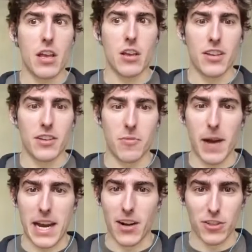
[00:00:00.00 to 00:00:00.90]
You
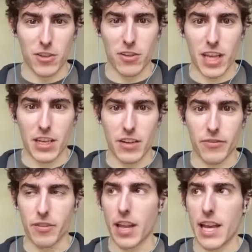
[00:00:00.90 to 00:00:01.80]
might also think of
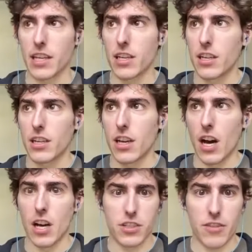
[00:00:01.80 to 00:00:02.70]
like
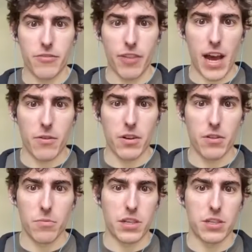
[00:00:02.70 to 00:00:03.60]
a sunflower,
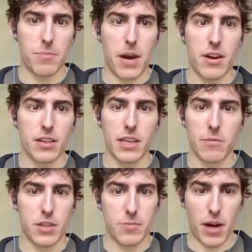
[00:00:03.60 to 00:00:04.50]
which is apparently
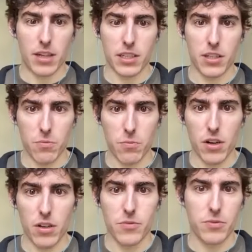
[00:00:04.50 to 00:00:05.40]
responding to the
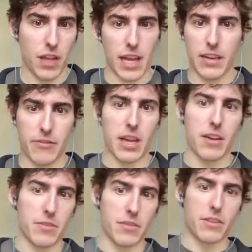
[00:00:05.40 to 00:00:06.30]
world, like
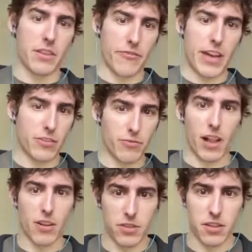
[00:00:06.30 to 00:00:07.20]
the face
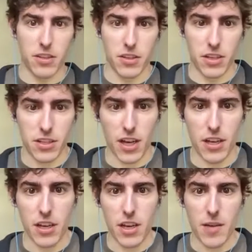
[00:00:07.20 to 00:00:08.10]
follows the
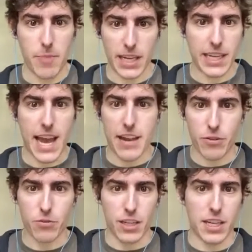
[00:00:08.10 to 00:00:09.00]
sun. But again, if
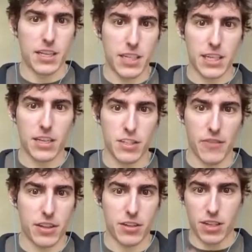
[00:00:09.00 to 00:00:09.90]
you look at the details of
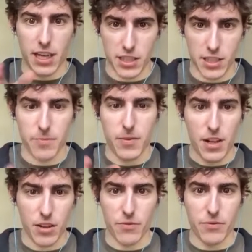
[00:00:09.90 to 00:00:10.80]
it, there's like some
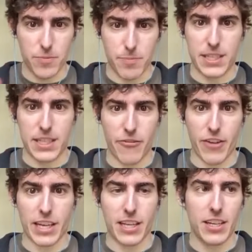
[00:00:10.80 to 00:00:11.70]
specific,